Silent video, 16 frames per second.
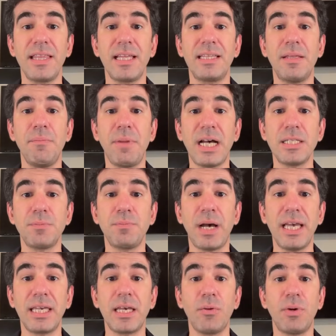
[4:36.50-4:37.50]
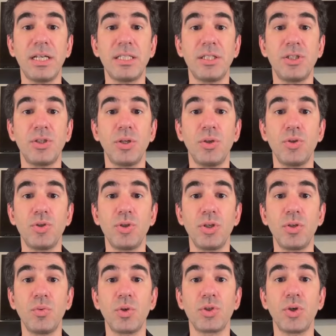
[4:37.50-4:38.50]
that the mass Pi KYC
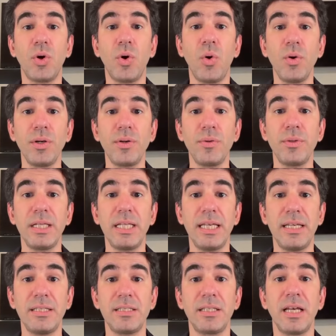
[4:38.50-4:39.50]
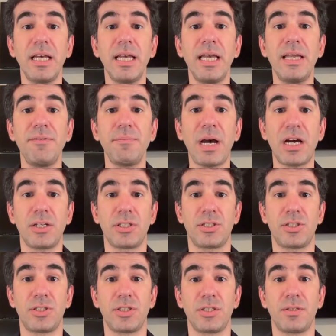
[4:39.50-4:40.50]
solution was only released in
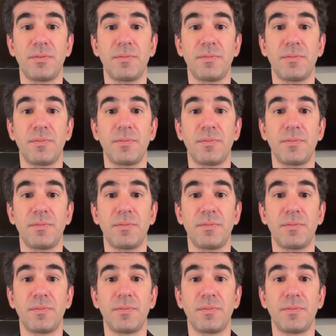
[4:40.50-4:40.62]
March.